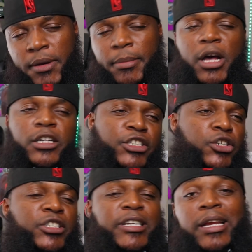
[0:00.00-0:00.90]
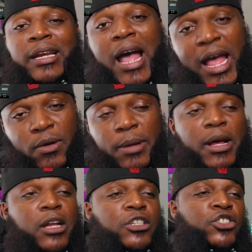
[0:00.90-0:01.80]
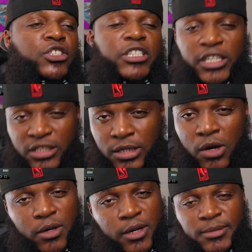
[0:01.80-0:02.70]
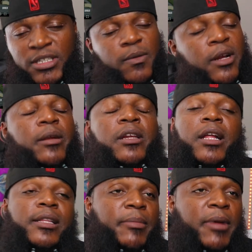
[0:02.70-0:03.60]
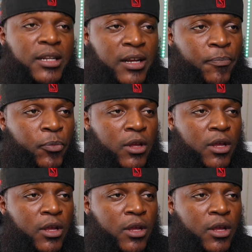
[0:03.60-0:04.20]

What about all the children that die? What about all the children that get sold? You know what I'm saying? We don't hear nothing about that